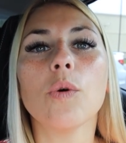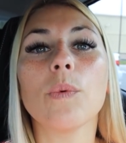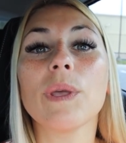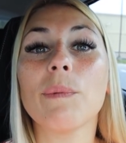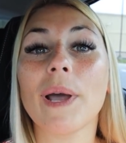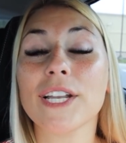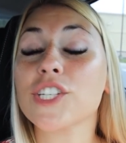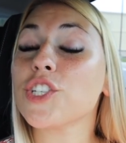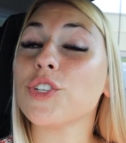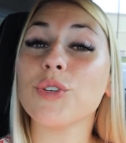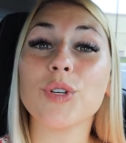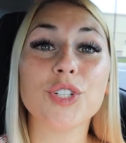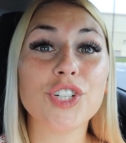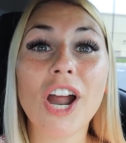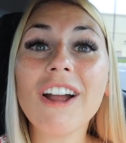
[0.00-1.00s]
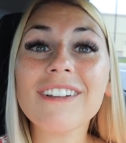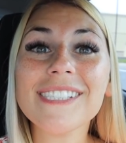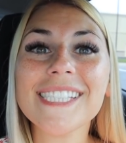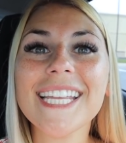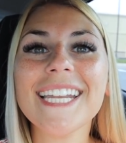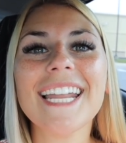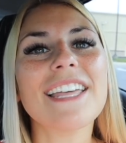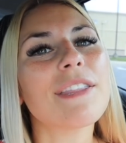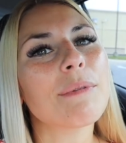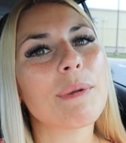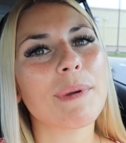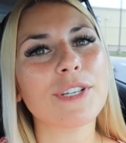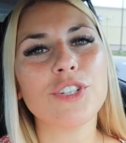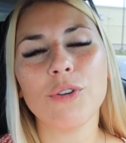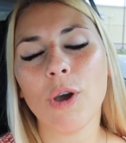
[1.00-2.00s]
We went to Charleston and then we
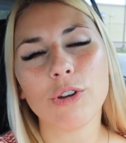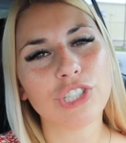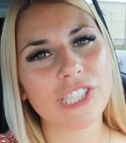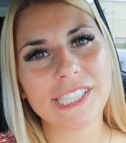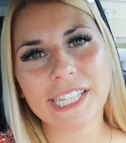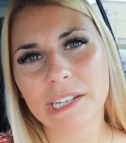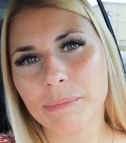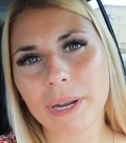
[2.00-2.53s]
went to Ocean City,